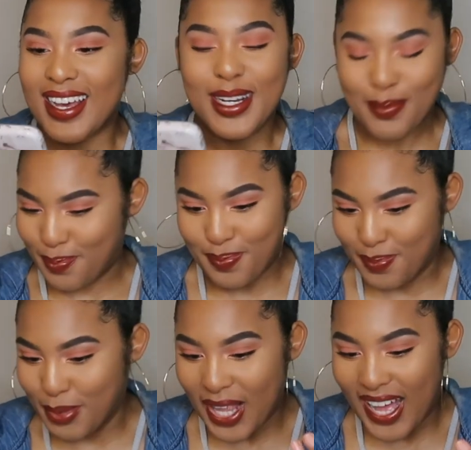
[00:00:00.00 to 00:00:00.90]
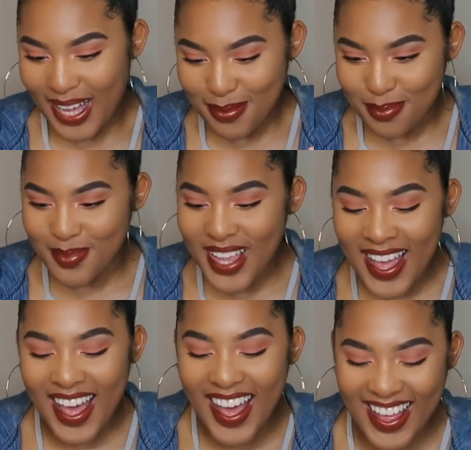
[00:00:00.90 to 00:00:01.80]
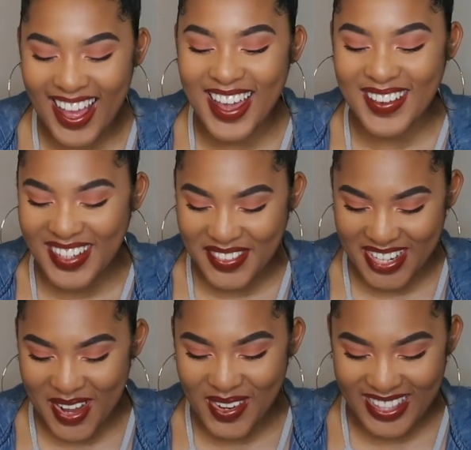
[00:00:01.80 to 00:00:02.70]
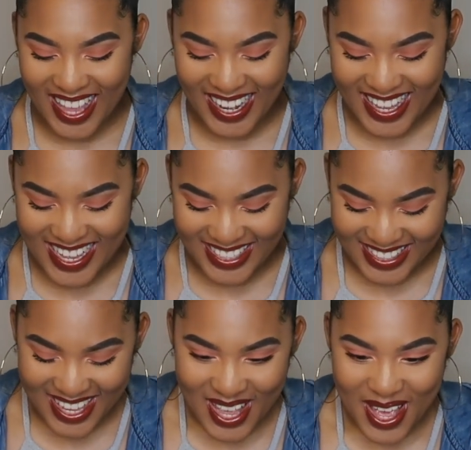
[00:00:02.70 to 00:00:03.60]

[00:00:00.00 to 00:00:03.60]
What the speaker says: A blob. I don't even know what that is.